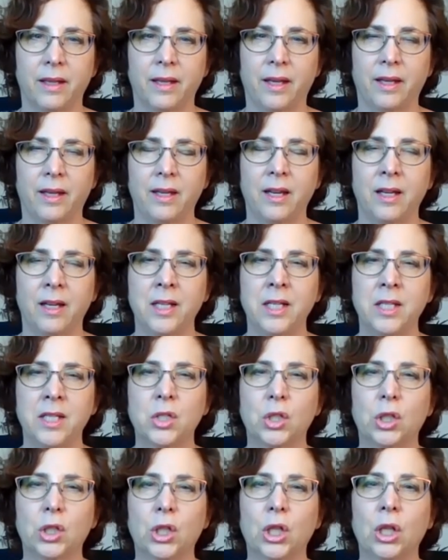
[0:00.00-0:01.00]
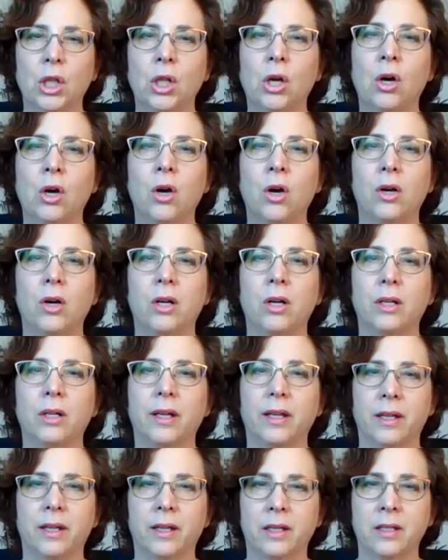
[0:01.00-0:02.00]
and nice
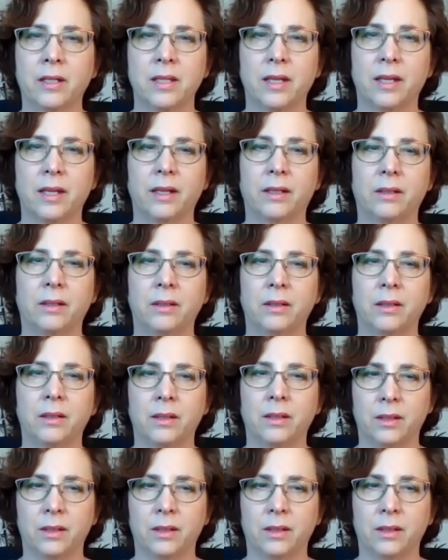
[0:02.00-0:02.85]
long exhale.